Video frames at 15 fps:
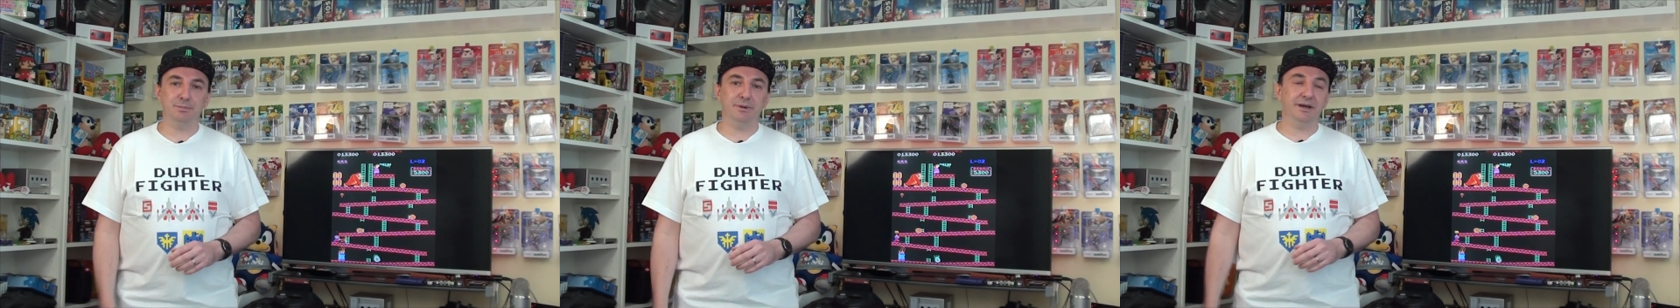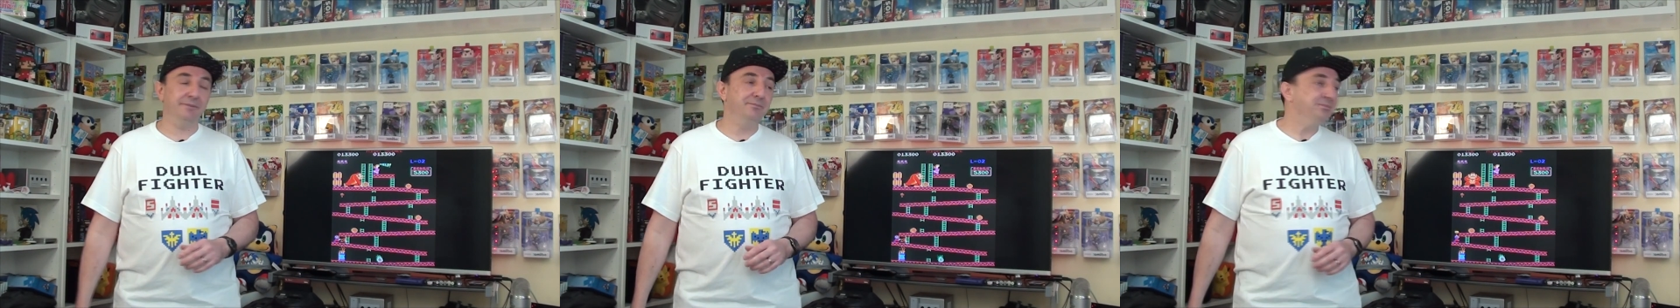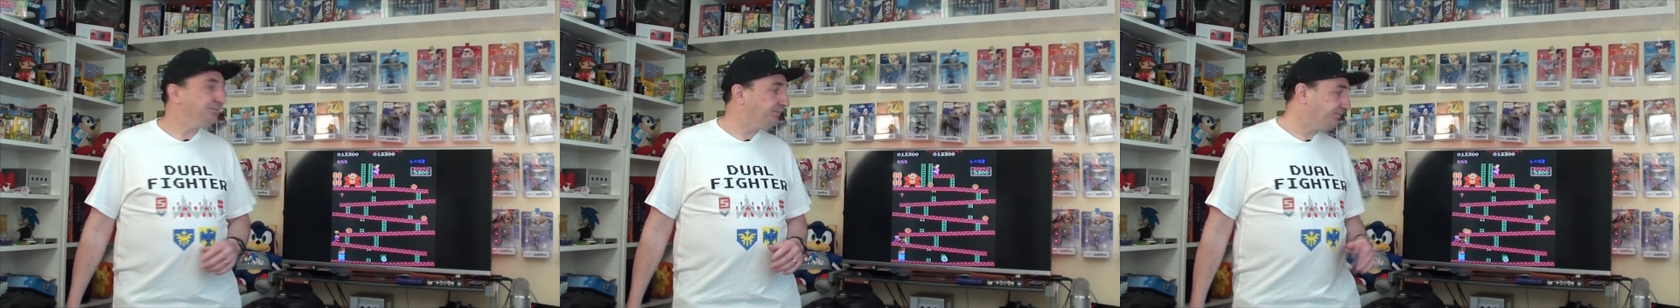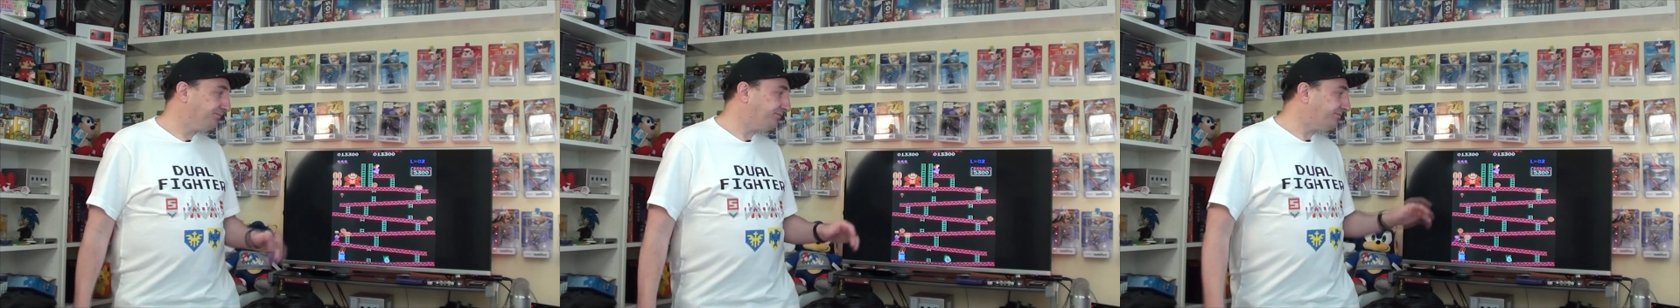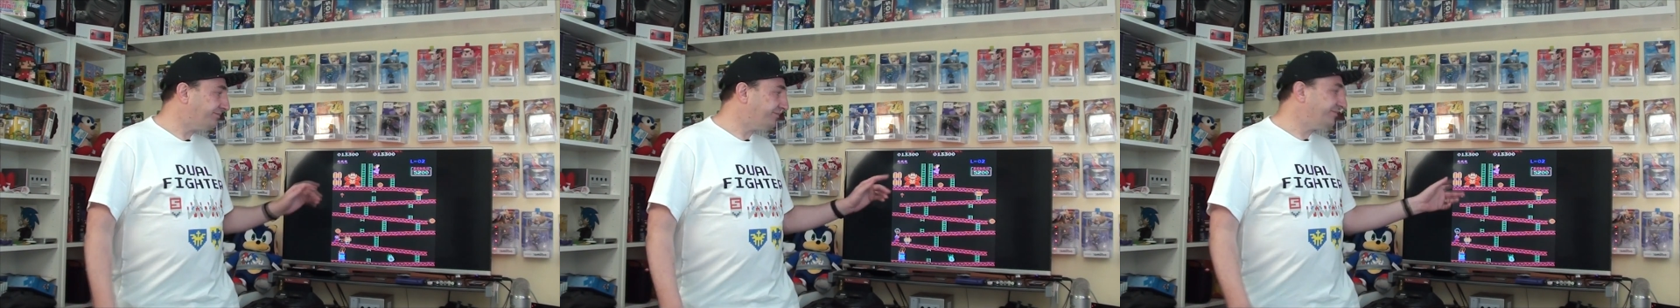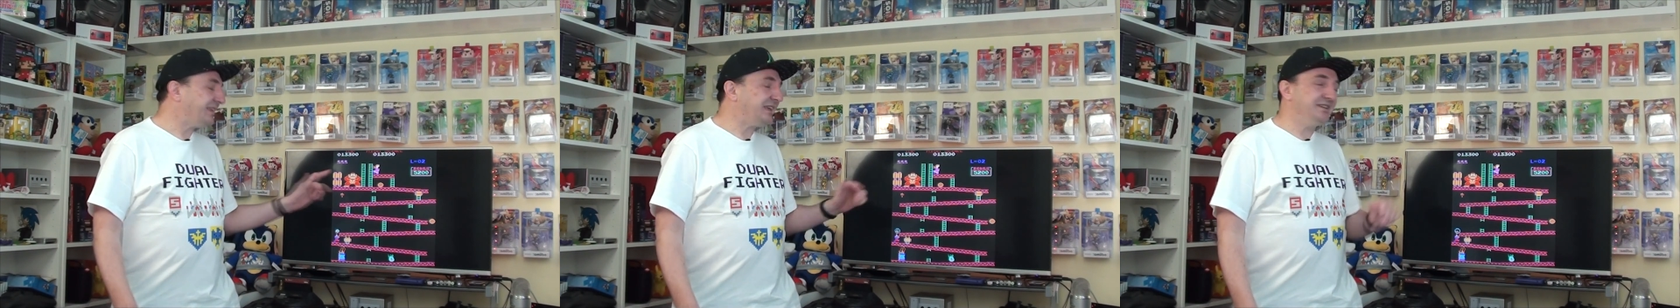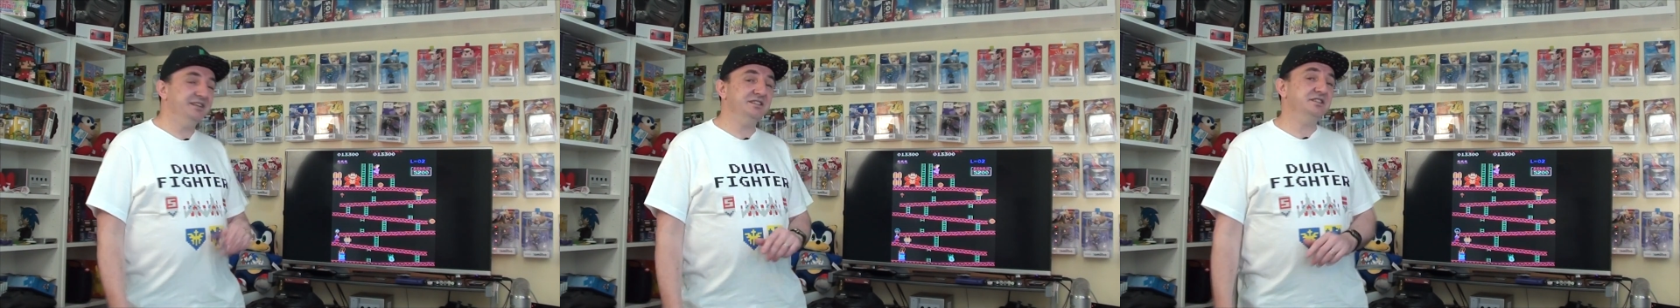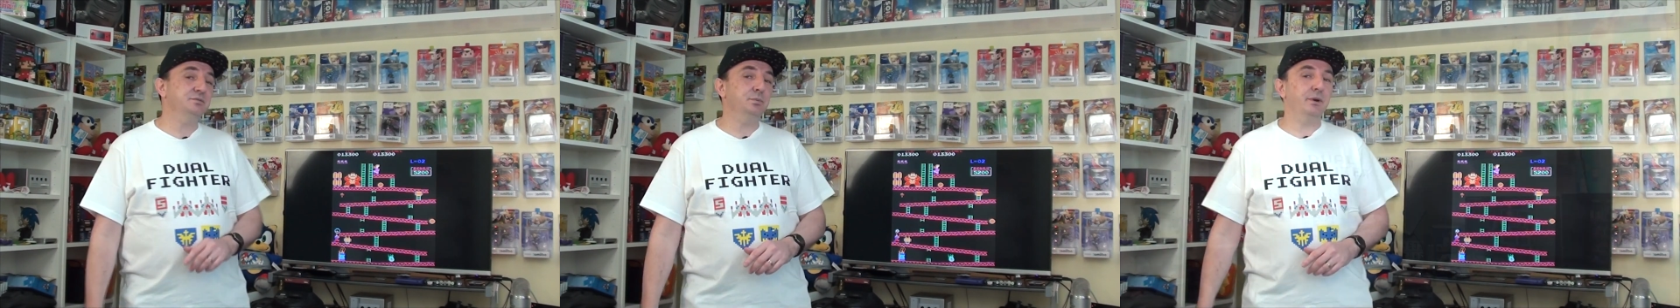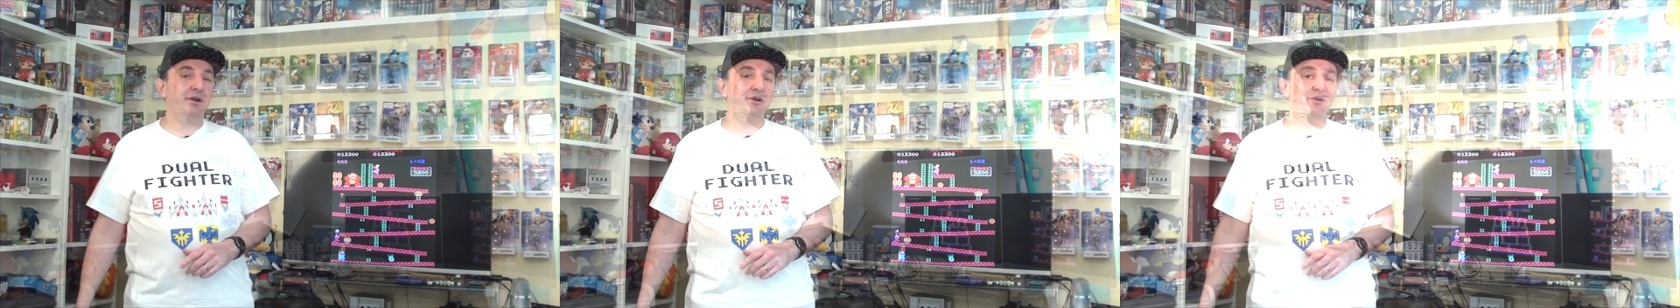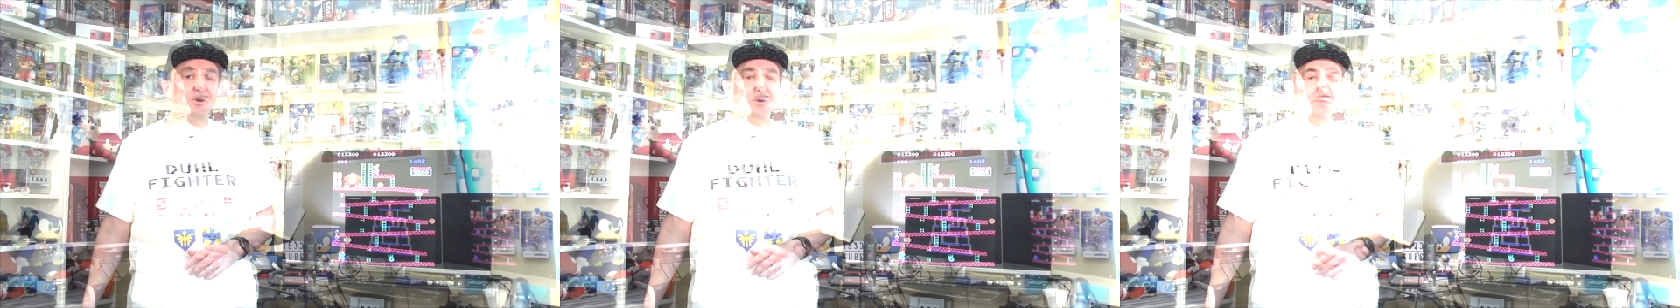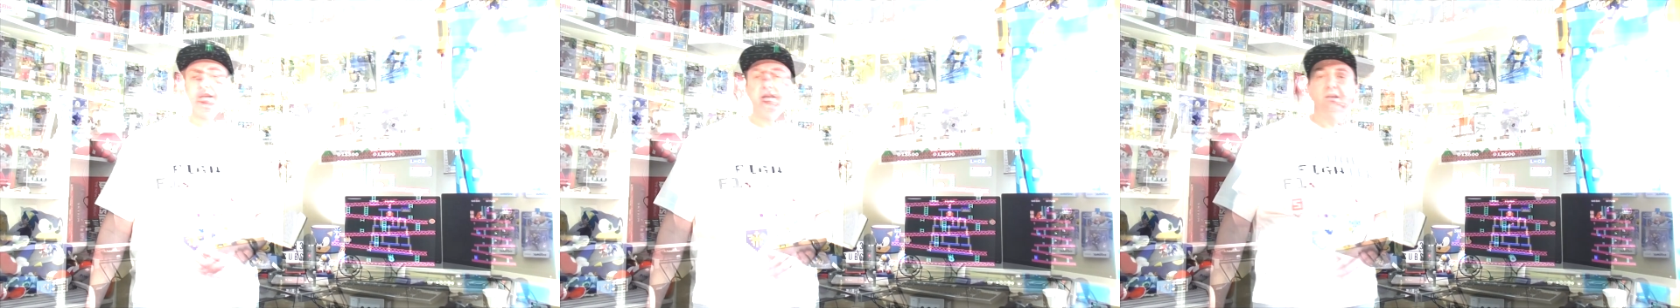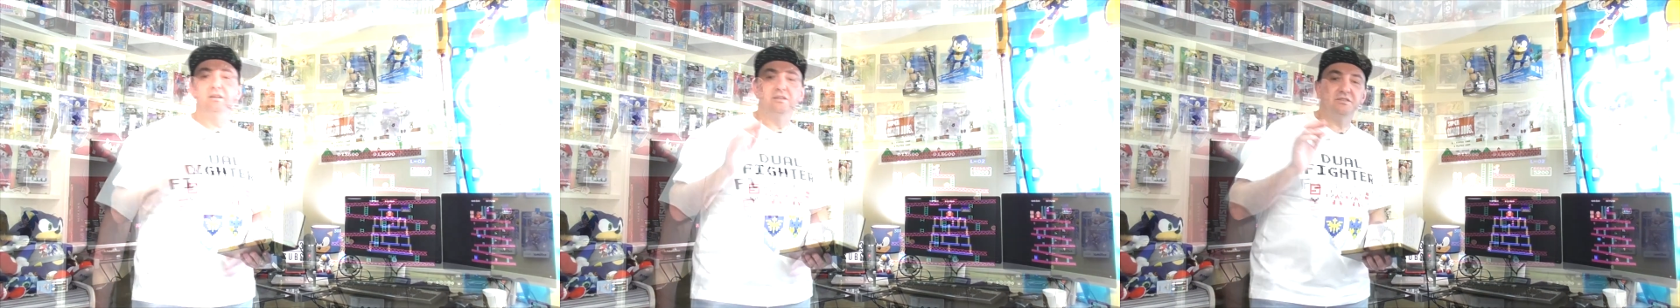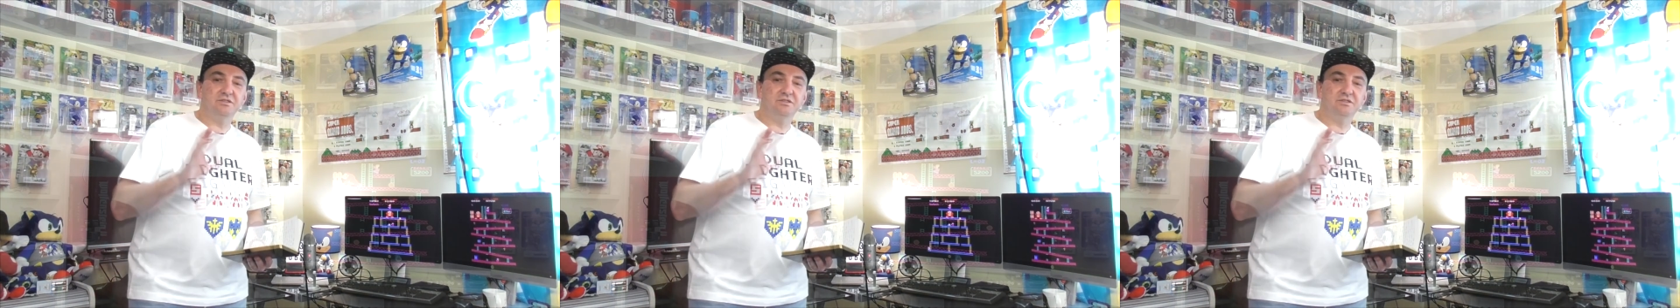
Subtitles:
But this is where it all began.